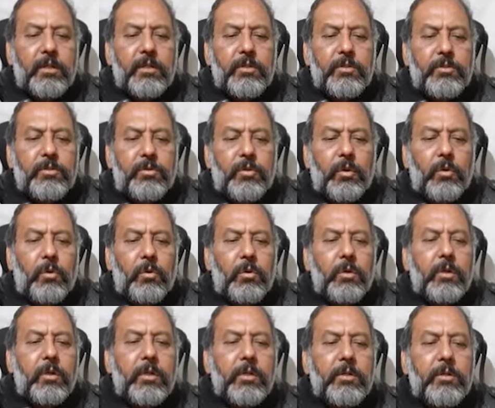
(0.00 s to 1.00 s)
So,
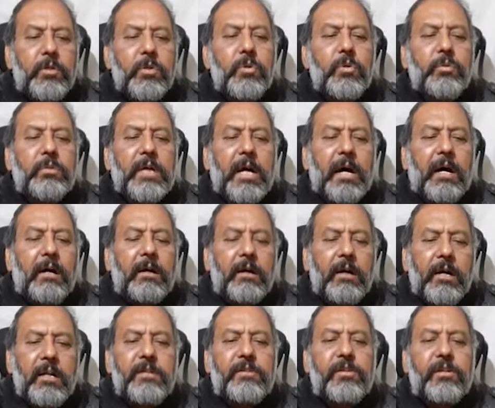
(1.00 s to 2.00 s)
do the
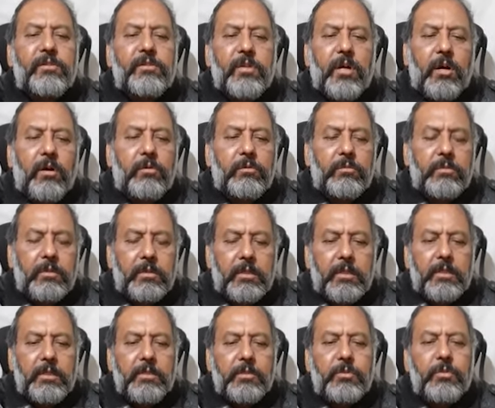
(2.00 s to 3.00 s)
ultrasound
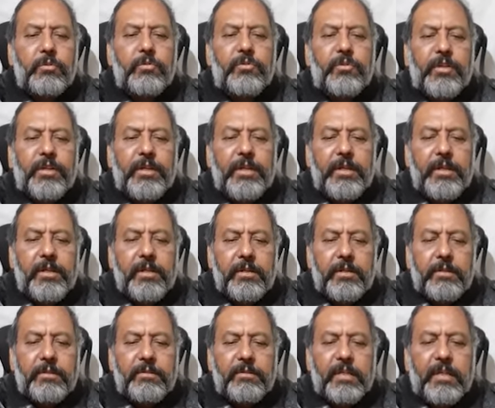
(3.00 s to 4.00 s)
to see
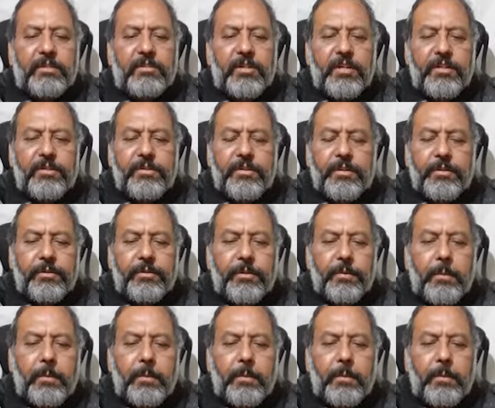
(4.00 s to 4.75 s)
the changes.